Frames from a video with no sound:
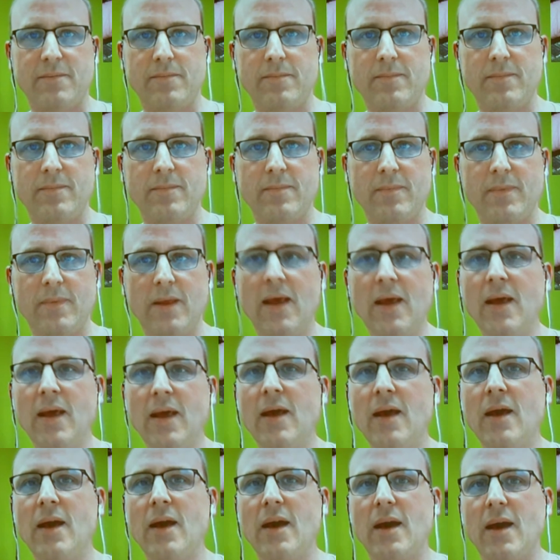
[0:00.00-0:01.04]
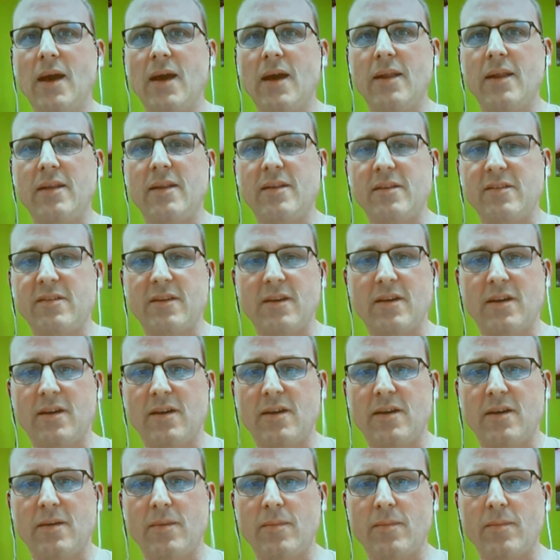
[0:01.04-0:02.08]
Hmm. And
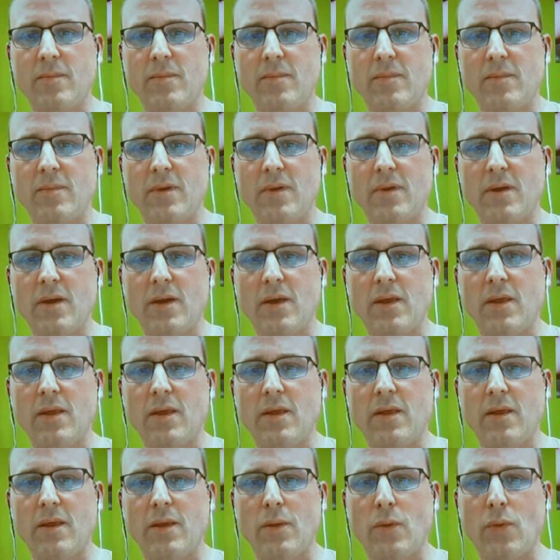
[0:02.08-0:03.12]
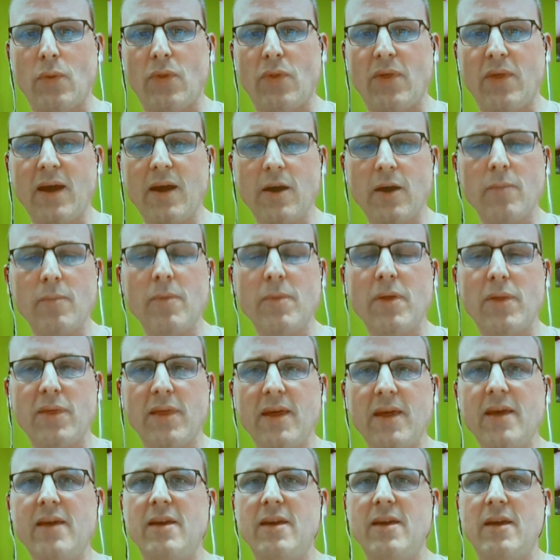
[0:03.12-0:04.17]
um, that got me
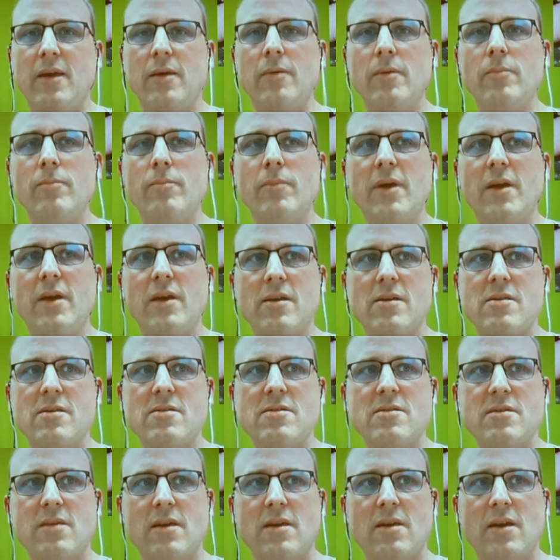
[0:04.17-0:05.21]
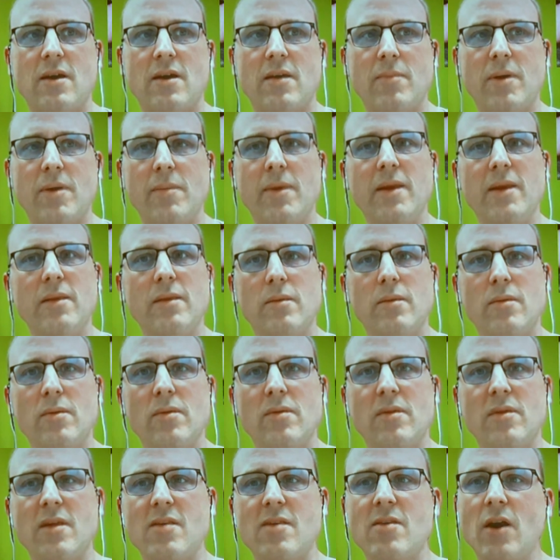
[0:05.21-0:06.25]
thinking because, um, I mean,
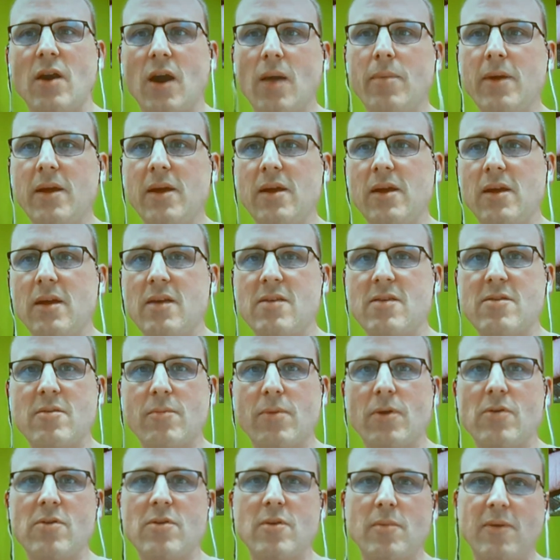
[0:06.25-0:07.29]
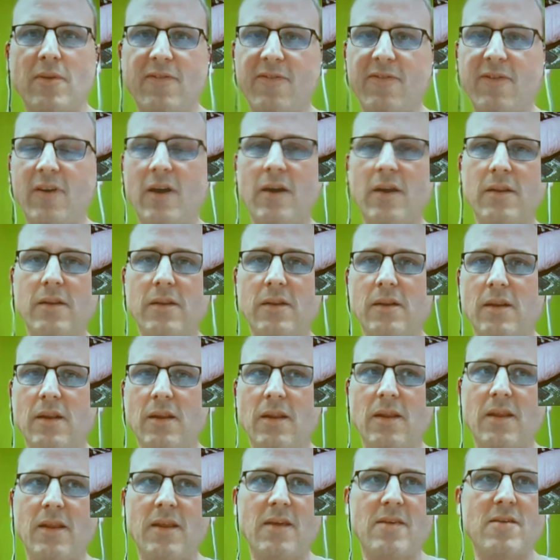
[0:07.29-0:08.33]
this hobby is supposed to be fun.
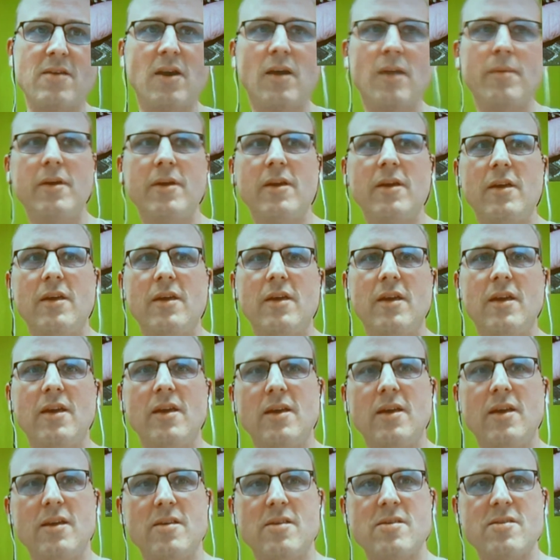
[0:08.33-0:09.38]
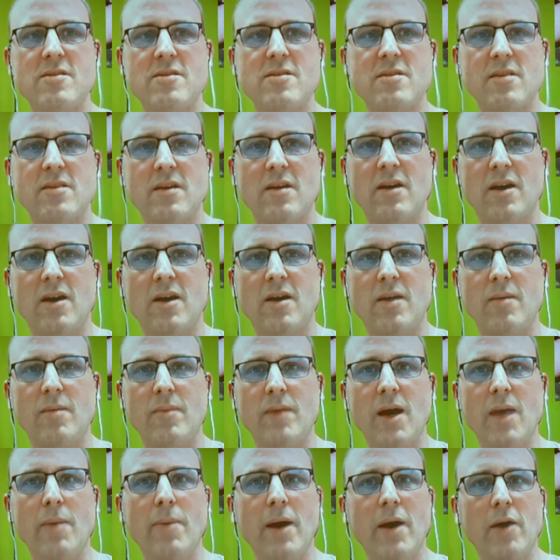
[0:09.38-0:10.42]
This hobby is um,
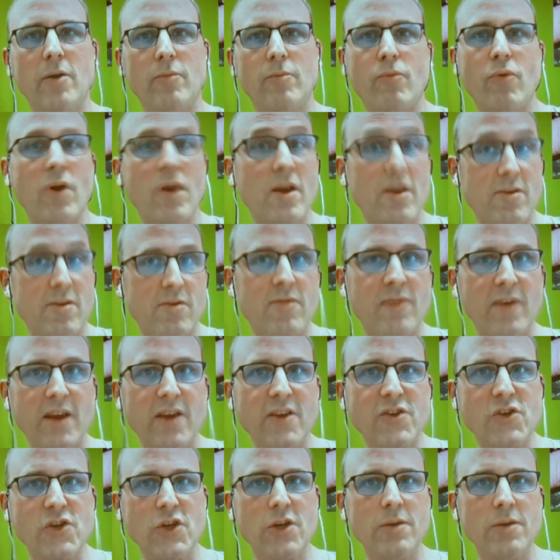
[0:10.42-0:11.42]
about preservation.